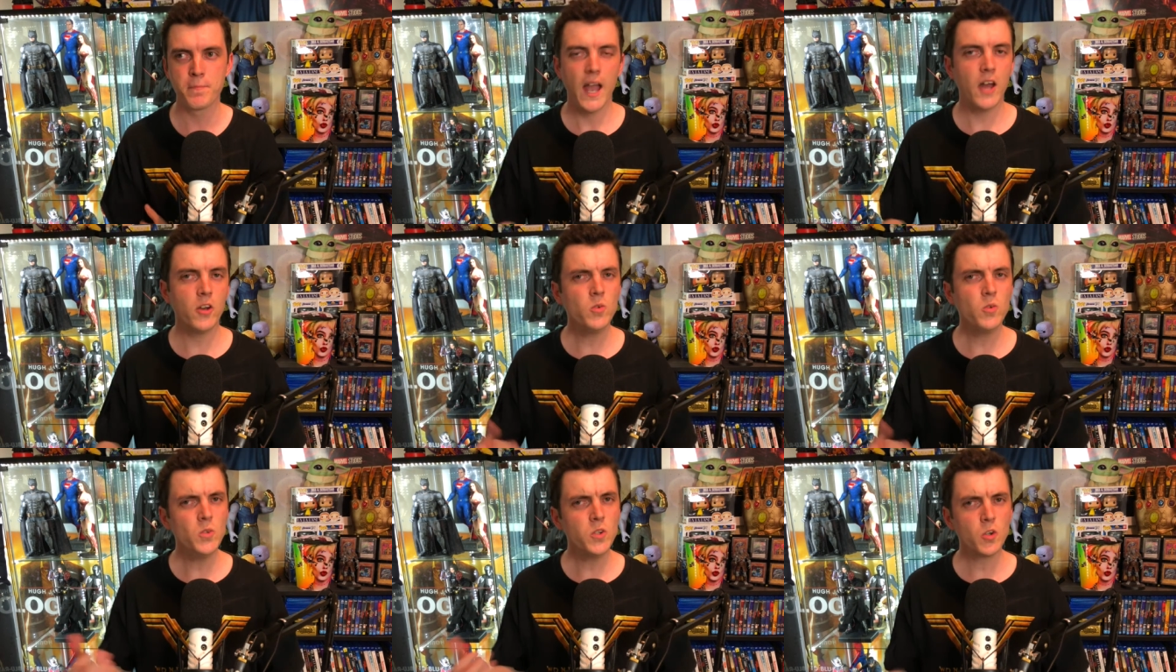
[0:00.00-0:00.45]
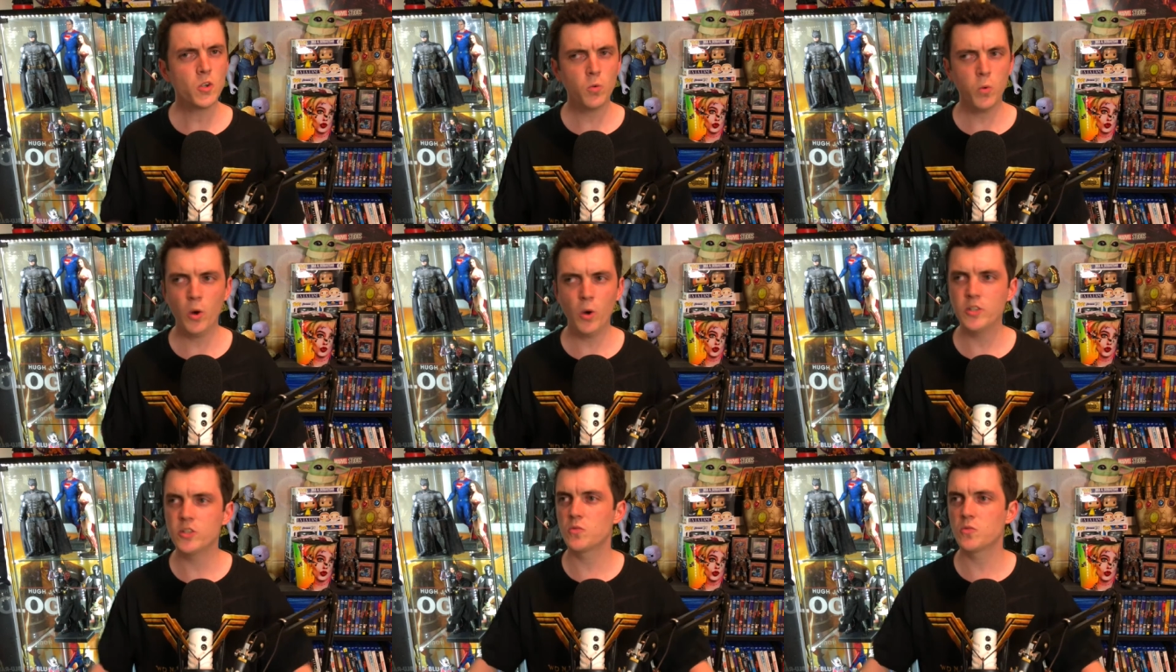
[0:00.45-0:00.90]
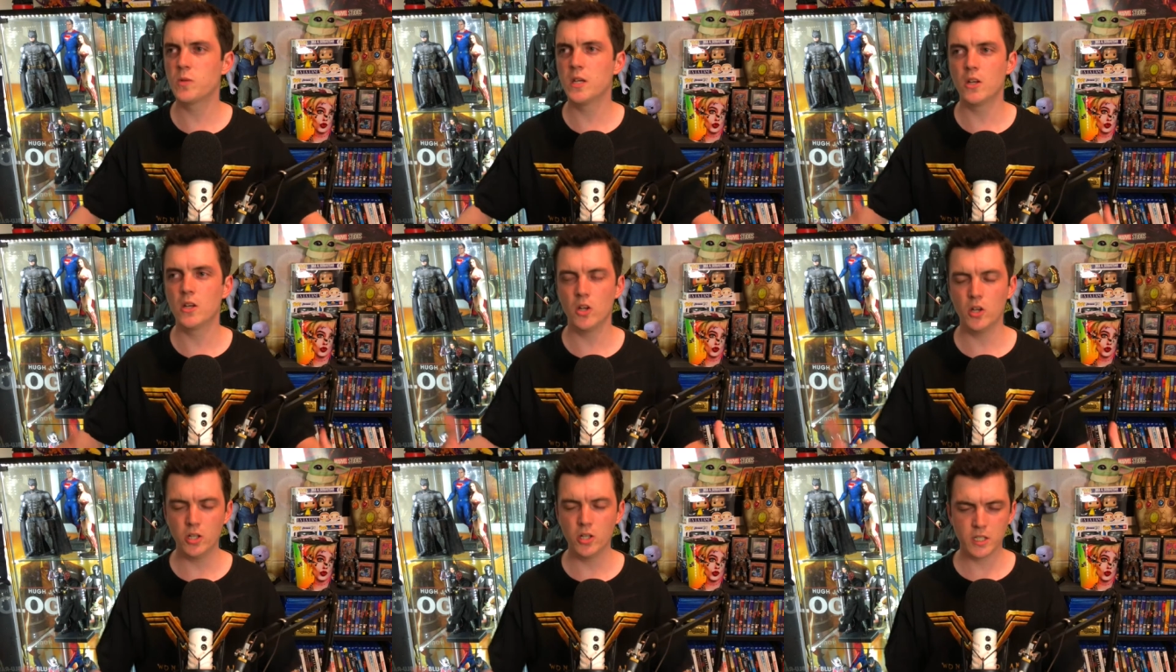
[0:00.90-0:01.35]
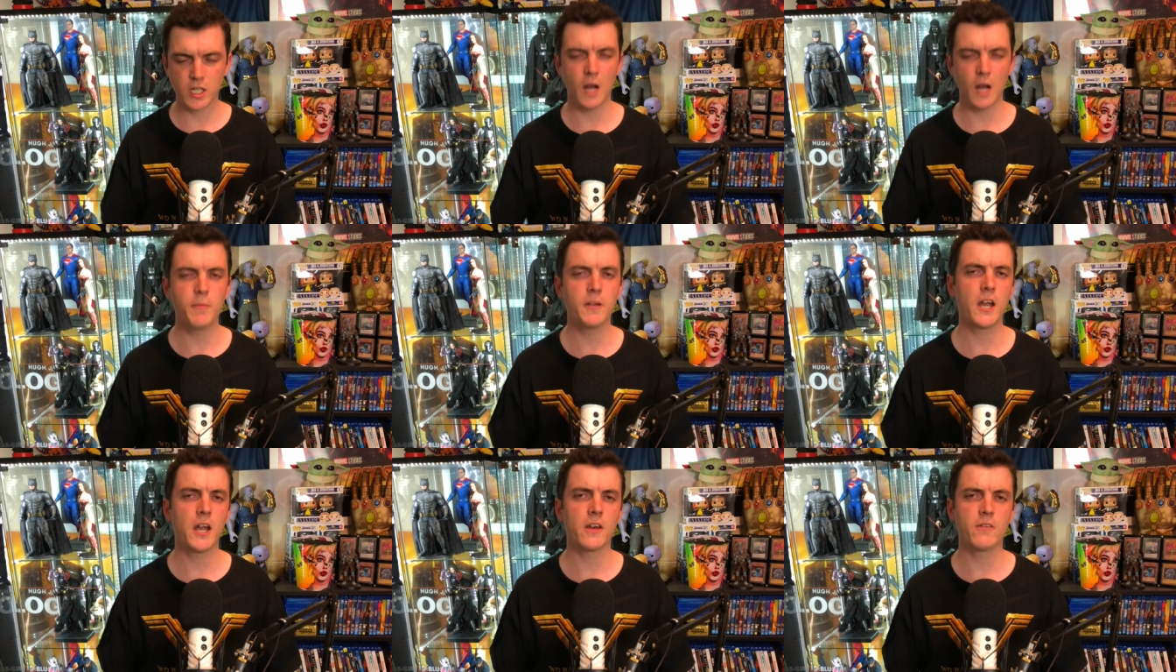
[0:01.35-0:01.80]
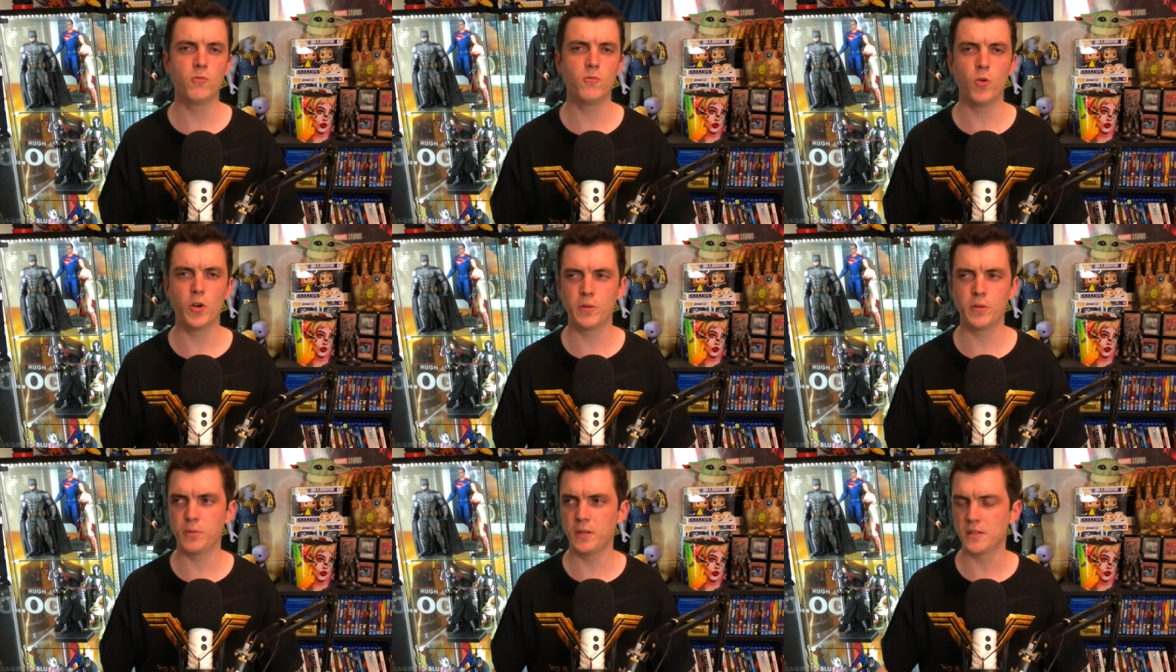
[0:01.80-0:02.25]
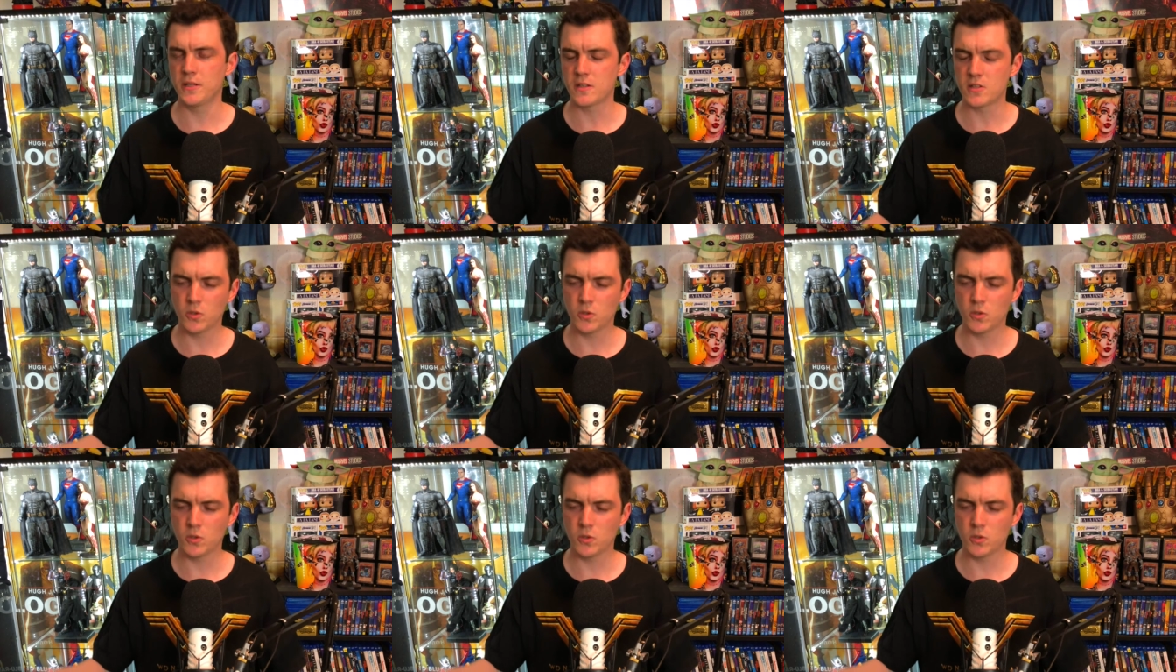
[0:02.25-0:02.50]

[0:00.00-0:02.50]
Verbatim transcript: And all the quotes we had heard coming out of Warner Brothers